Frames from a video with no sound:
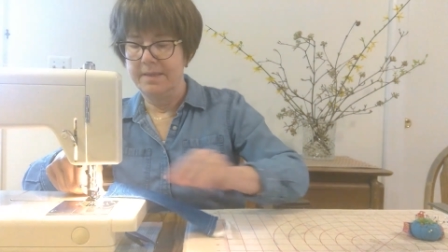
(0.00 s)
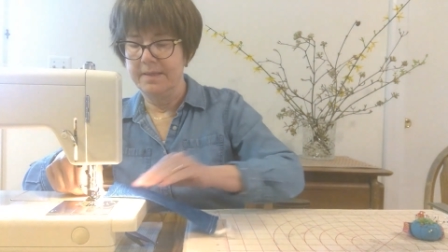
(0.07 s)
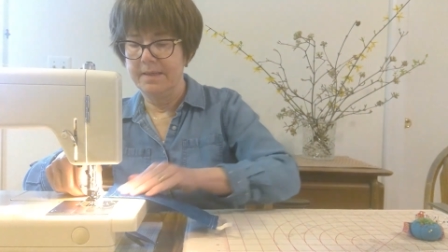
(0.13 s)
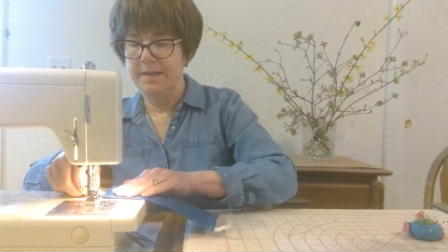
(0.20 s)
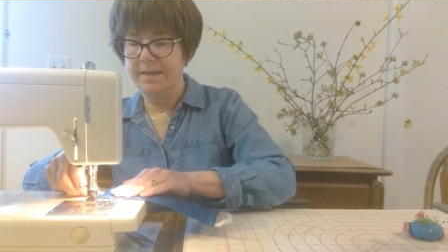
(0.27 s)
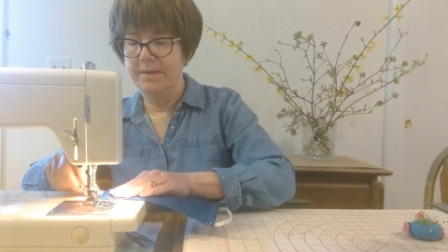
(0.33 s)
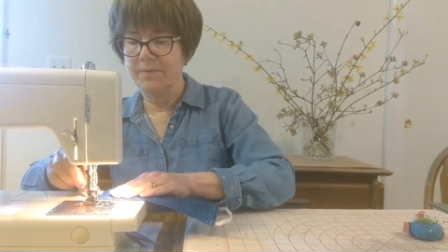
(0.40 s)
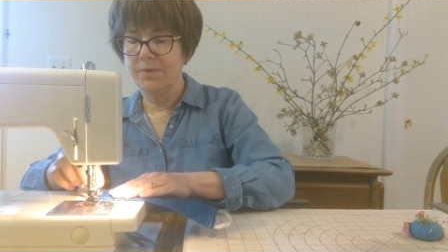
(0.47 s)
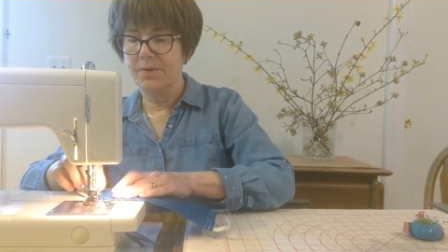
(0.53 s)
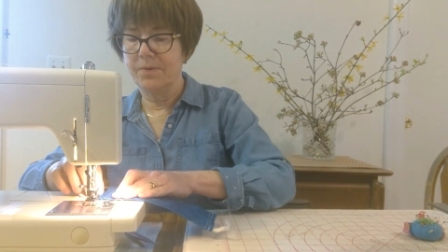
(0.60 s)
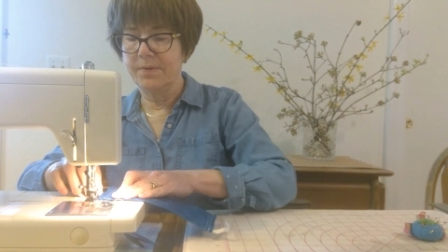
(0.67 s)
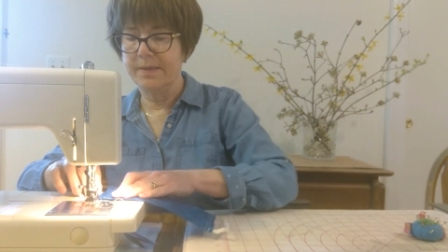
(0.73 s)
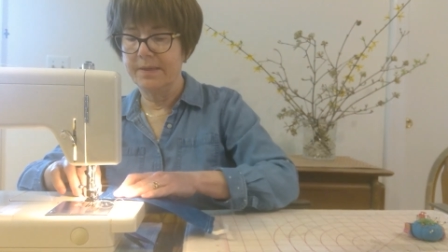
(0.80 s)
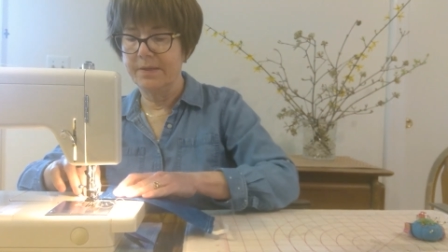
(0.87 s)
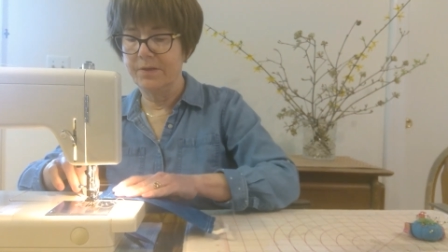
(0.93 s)
again, I'm
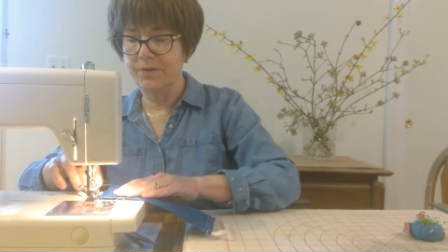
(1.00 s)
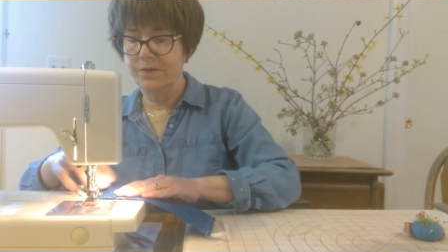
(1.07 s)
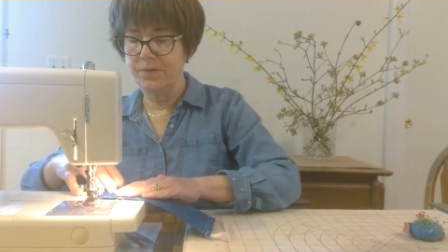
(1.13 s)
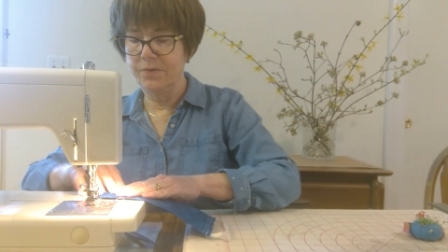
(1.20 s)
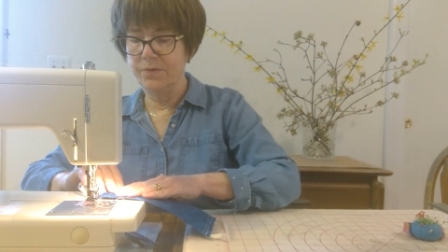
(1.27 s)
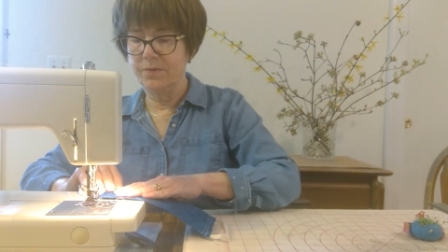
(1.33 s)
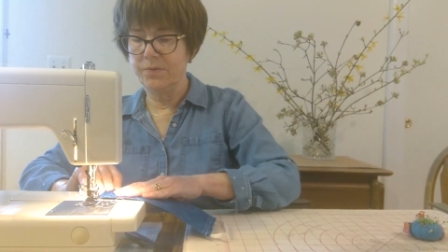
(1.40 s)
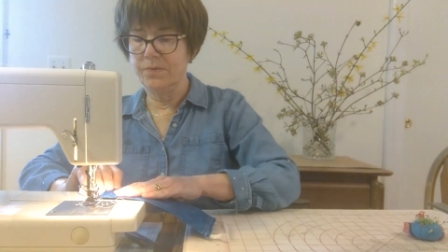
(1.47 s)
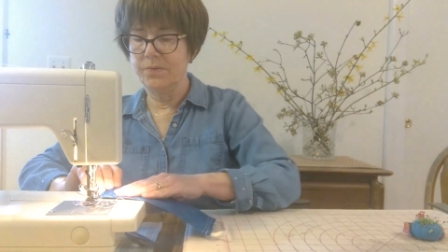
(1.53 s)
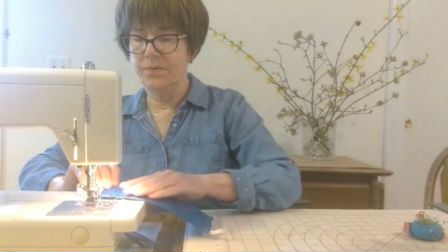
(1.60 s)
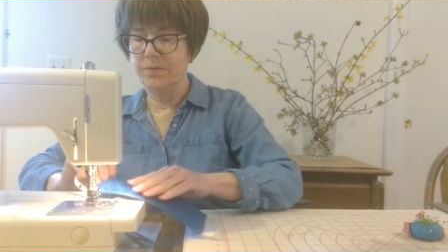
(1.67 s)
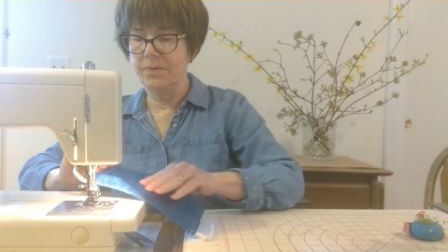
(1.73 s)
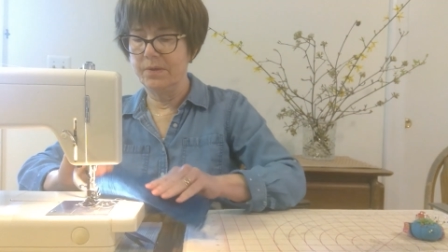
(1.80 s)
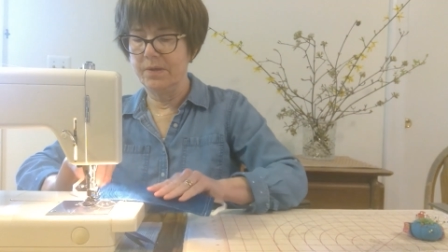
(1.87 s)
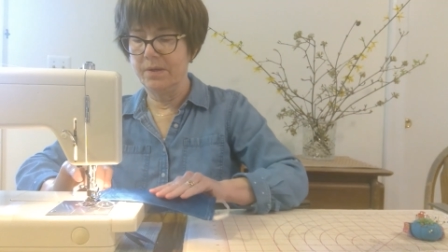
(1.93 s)
going
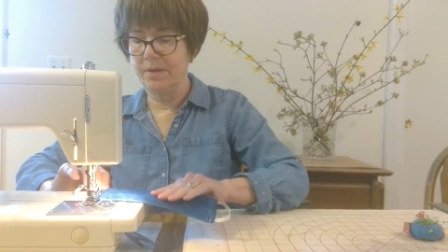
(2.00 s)
to